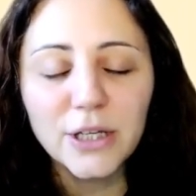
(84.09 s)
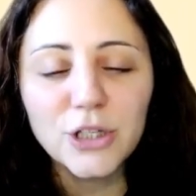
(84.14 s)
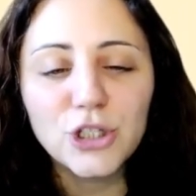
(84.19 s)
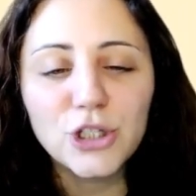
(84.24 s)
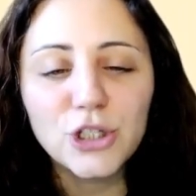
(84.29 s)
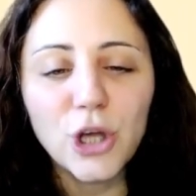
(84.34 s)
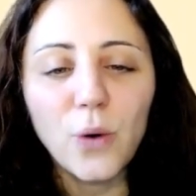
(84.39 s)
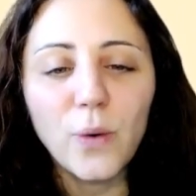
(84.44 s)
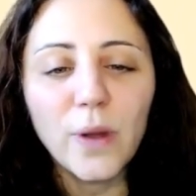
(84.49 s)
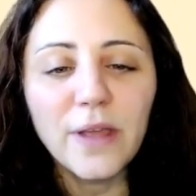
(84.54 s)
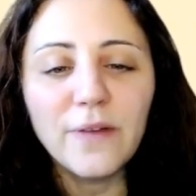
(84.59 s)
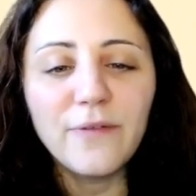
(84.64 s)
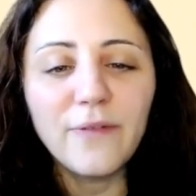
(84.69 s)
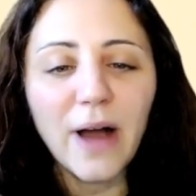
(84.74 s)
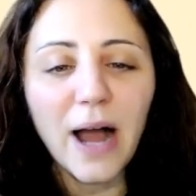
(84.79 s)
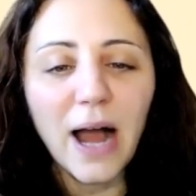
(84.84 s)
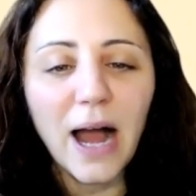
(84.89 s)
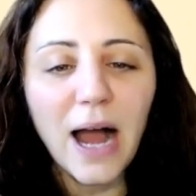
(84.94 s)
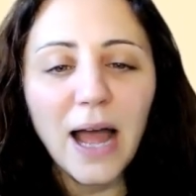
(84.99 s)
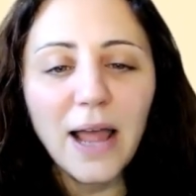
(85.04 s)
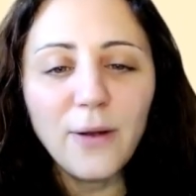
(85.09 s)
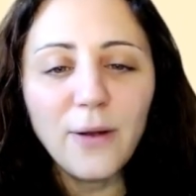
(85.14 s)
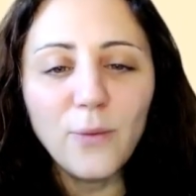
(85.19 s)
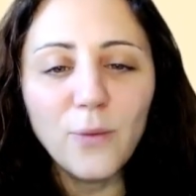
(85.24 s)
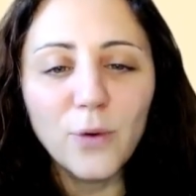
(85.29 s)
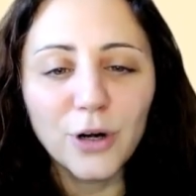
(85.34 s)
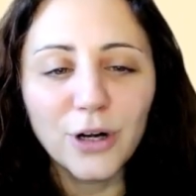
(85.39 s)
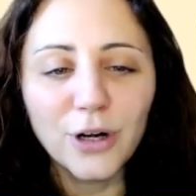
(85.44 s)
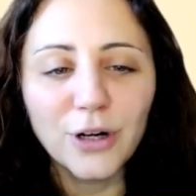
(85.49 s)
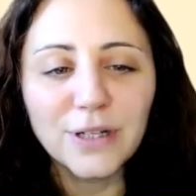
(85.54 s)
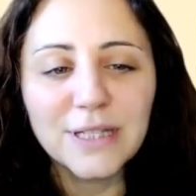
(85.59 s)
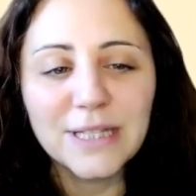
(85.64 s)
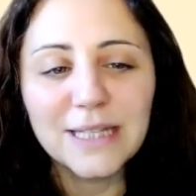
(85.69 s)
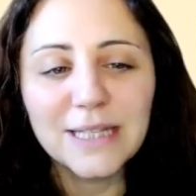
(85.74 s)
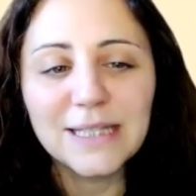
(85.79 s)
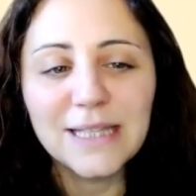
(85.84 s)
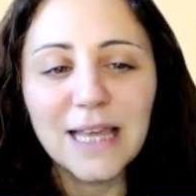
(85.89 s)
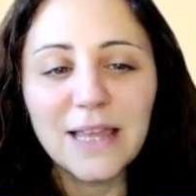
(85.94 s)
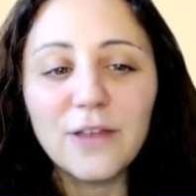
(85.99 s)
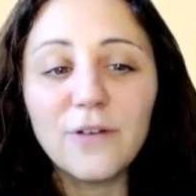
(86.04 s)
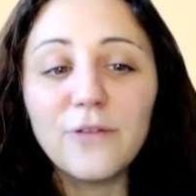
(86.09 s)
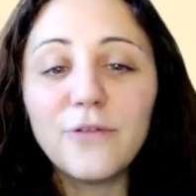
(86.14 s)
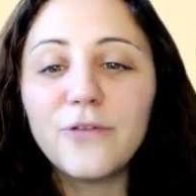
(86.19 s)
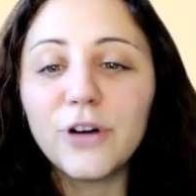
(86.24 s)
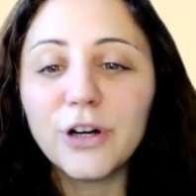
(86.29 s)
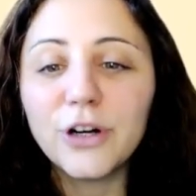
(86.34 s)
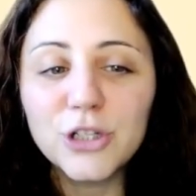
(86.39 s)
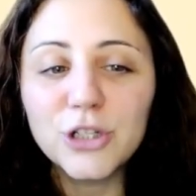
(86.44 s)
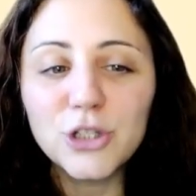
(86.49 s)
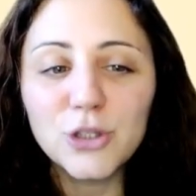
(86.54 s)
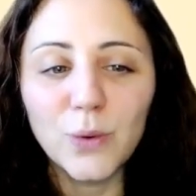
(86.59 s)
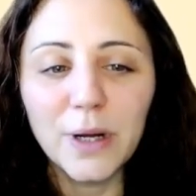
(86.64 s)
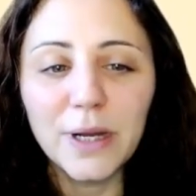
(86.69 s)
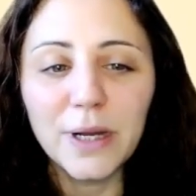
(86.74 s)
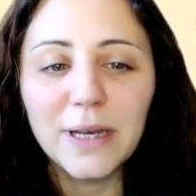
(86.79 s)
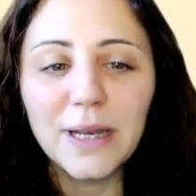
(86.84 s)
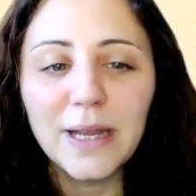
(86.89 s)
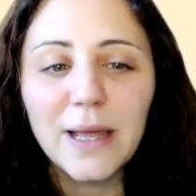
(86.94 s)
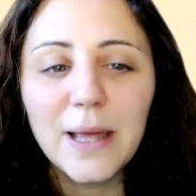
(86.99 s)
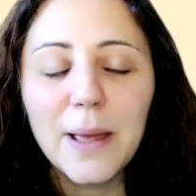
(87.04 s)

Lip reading: So if I were to say the first one,